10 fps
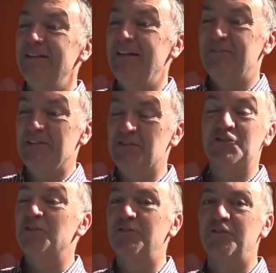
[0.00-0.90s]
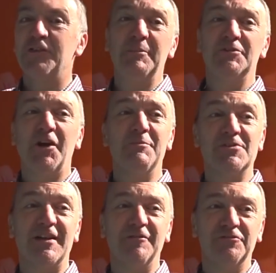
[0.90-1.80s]
It's, it's just good fun. I'm enjoying
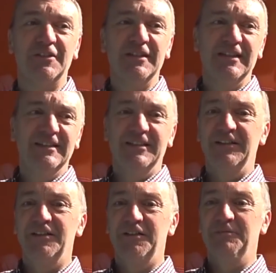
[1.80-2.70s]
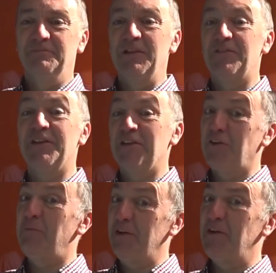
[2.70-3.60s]
myself. Uh, if you think of
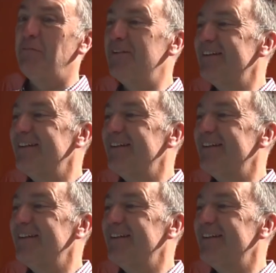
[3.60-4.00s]
coming, come.